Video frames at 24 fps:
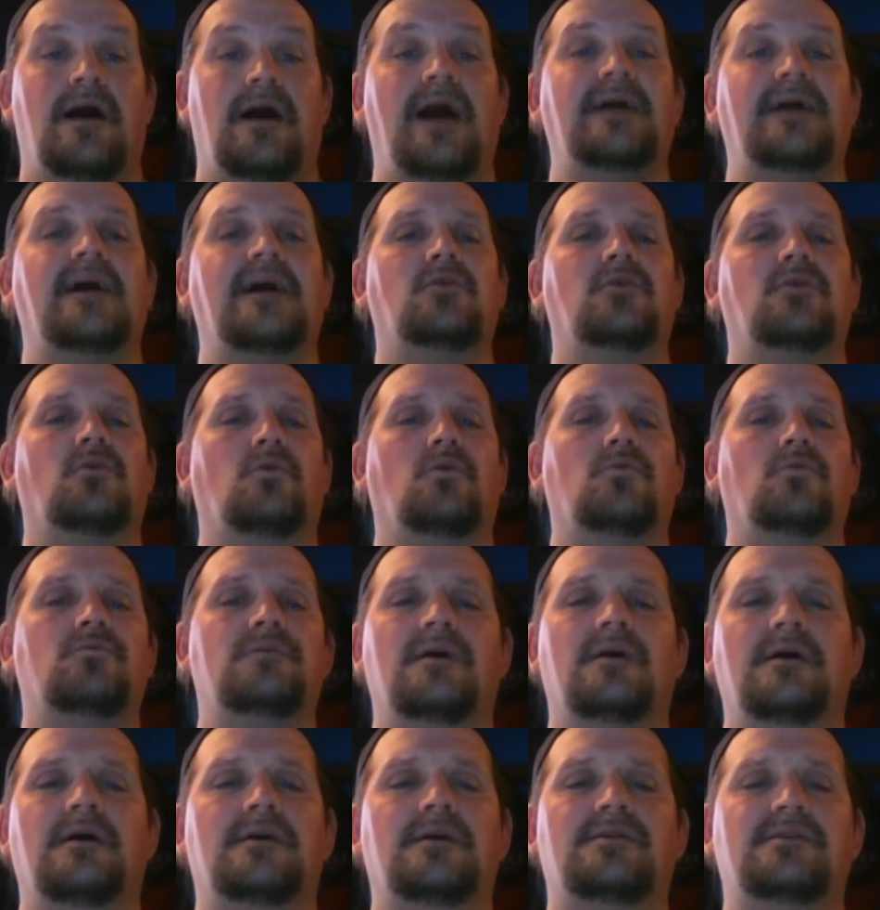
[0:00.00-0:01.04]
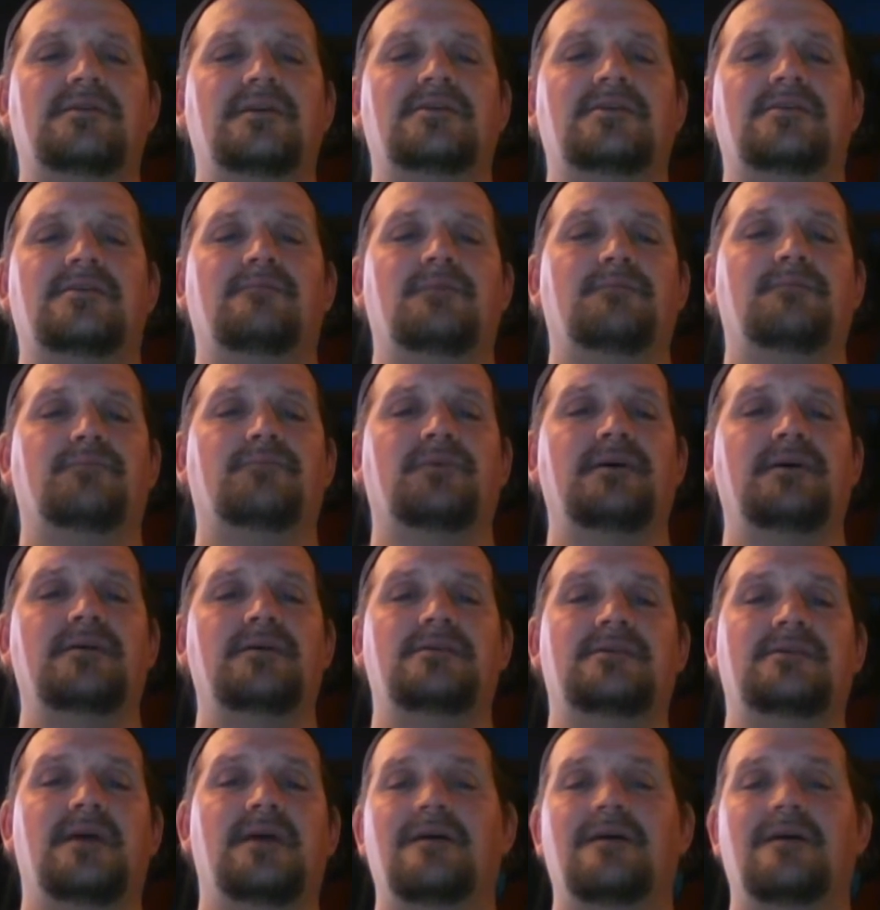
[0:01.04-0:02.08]
I got an old system that
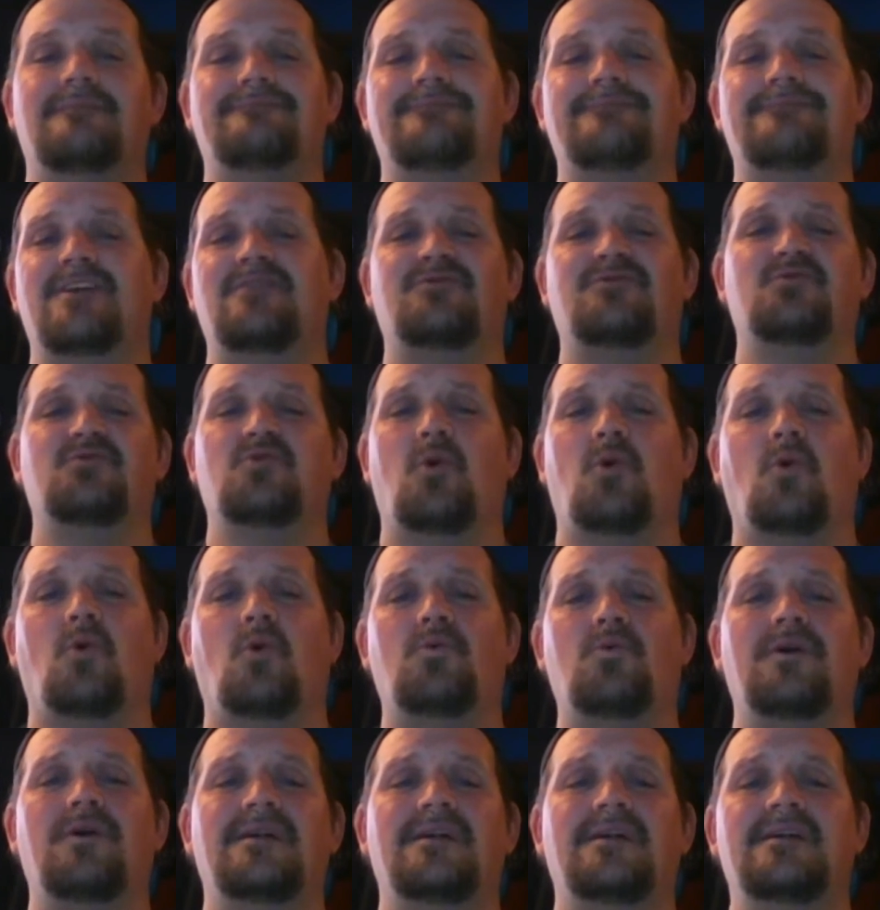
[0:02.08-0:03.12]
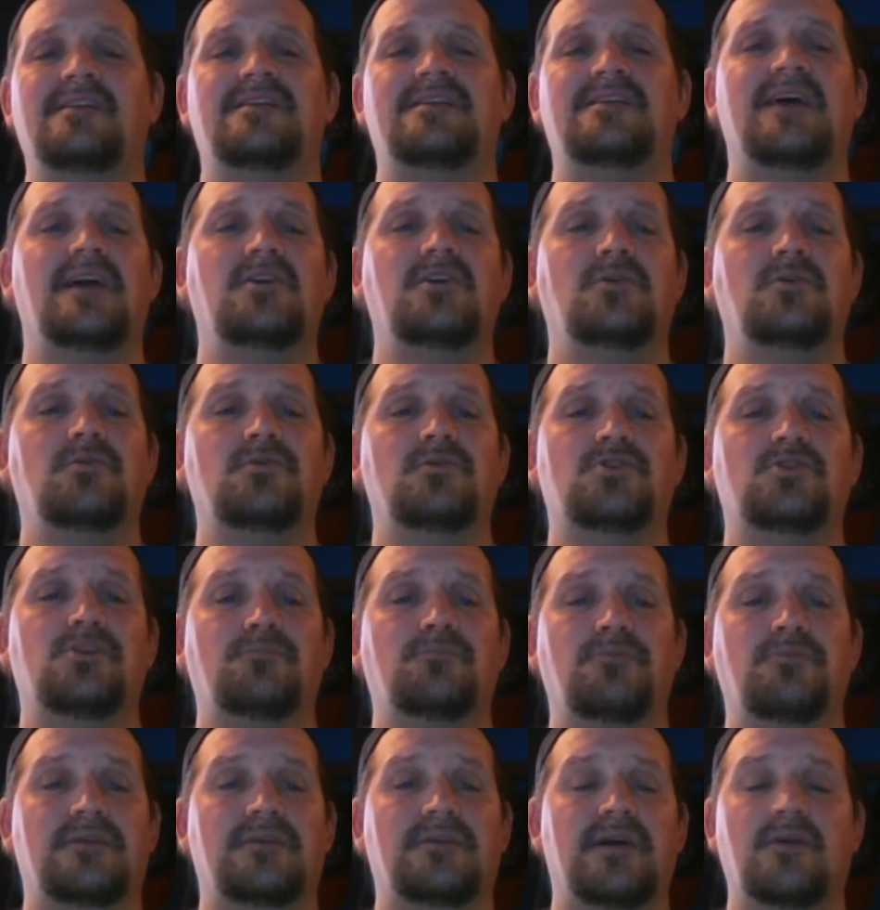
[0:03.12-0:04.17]
plays, you know, the old Nintendo,
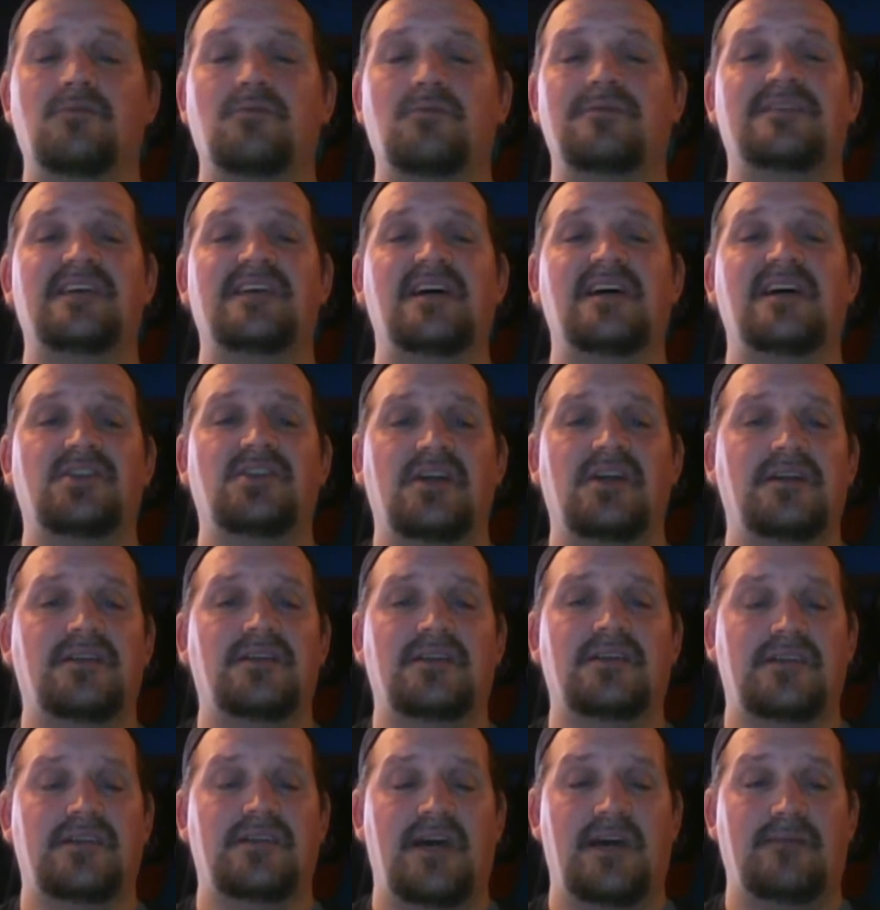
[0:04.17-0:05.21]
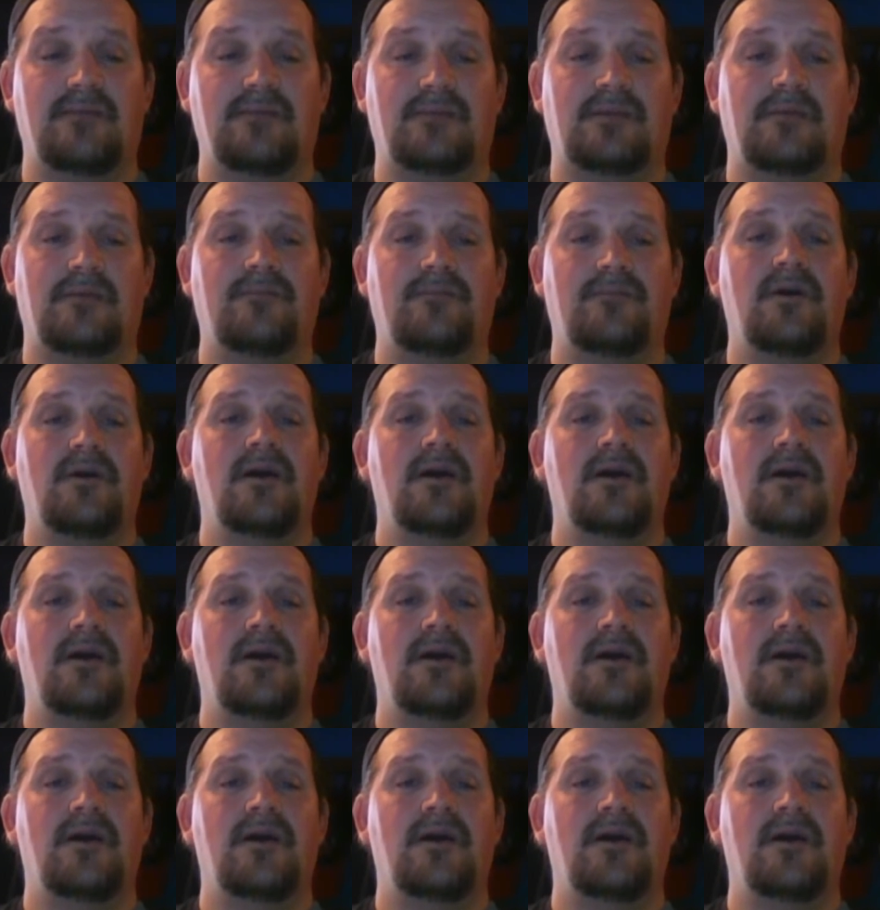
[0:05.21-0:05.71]
Super Nintendo, and Sega Genesis games.